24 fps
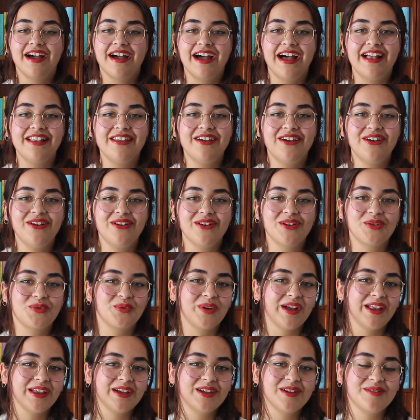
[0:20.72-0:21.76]
Hello and
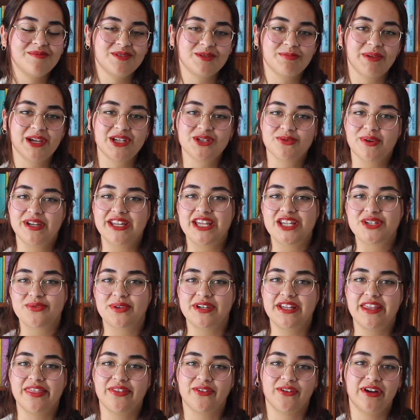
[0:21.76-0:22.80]
welcome to my
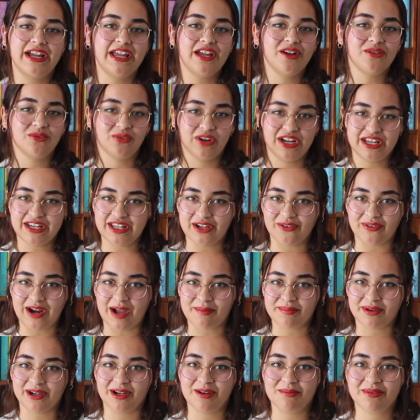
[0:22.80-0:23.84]
2023 reading
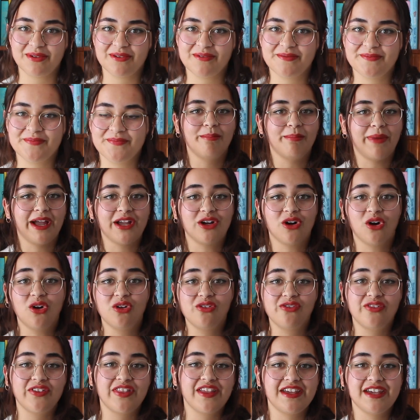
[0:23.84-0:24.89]
wrap-up. My goal
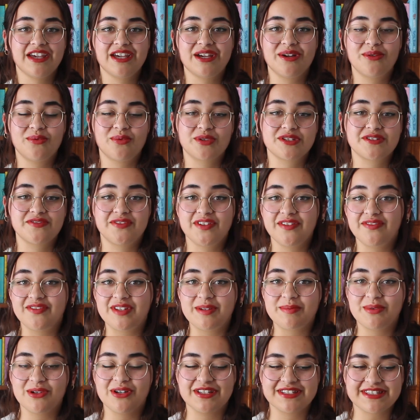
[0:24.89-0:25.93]
for the year was 50
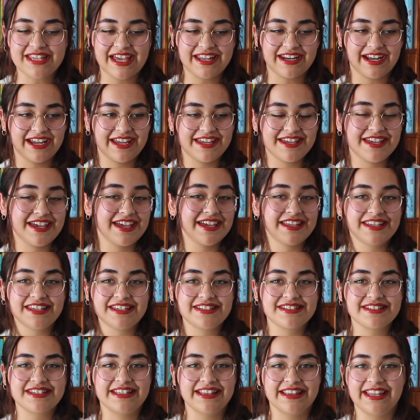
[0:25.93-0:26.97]
books and I hit
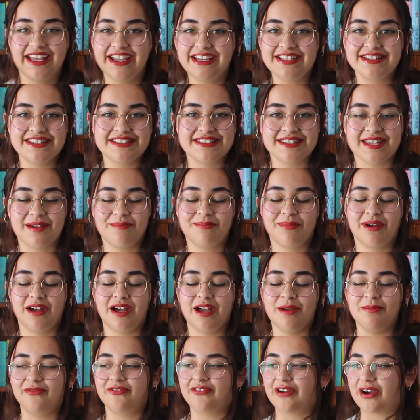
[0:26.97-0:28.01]
it in late December.
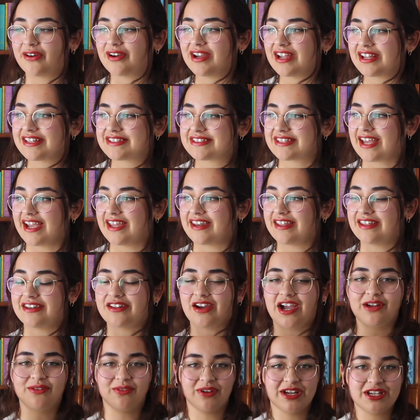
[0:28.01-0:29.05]
I'm very excited.
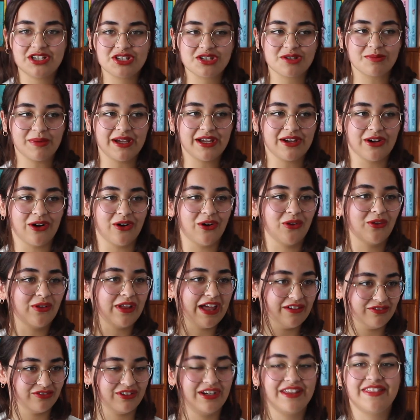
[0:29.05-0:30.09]
I reached my goal.
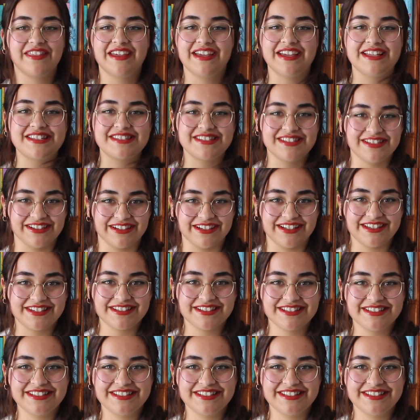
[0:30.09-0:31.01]
Everything is good.